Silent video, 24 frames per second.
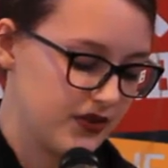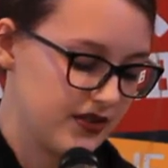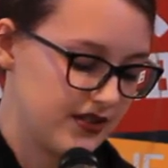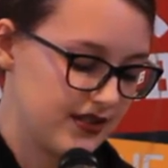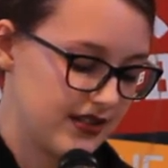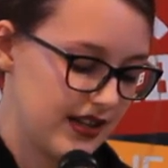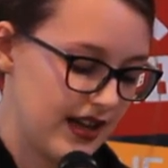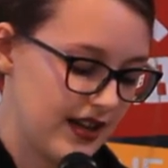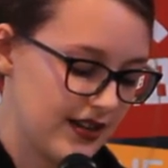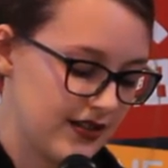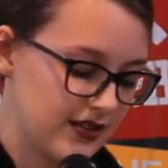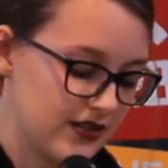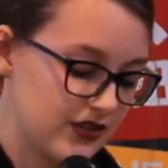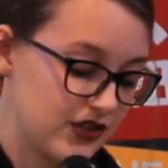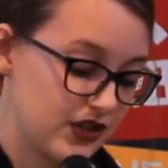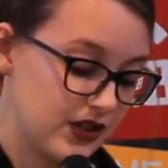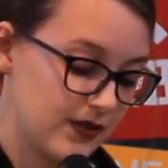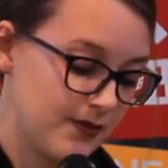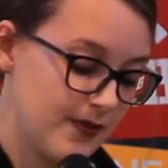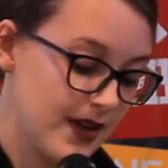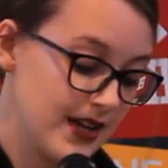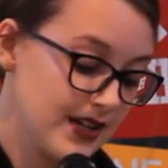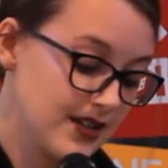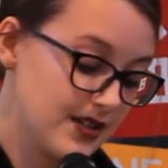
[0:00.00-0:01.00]
stands. She
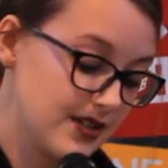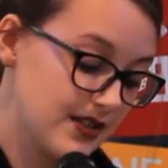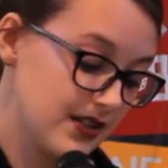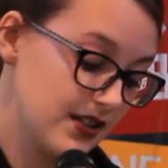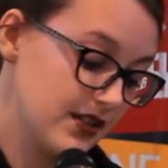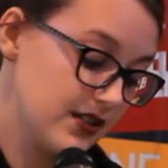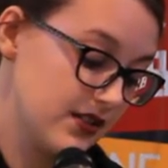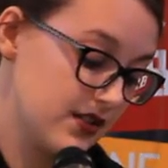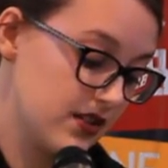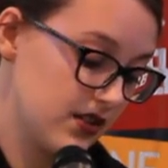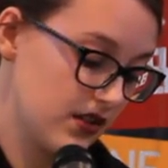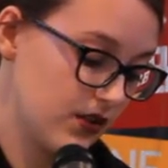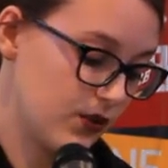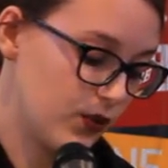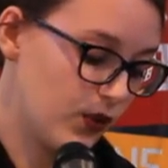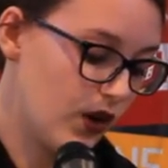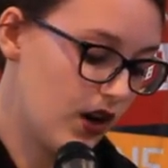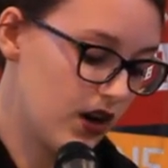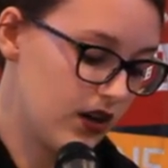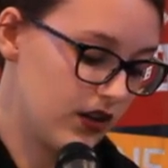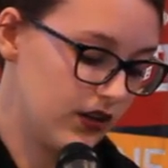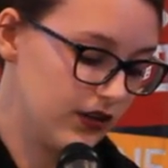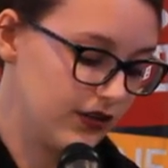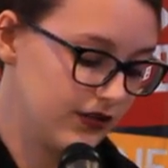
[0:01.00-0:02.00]
may stick to the
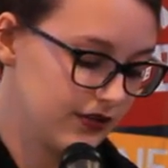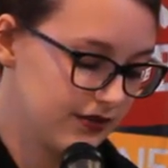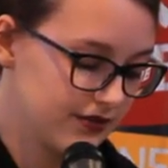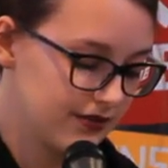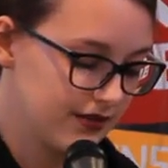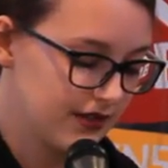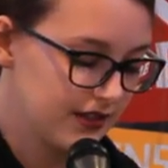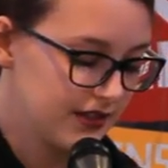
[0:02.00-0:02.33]
wall,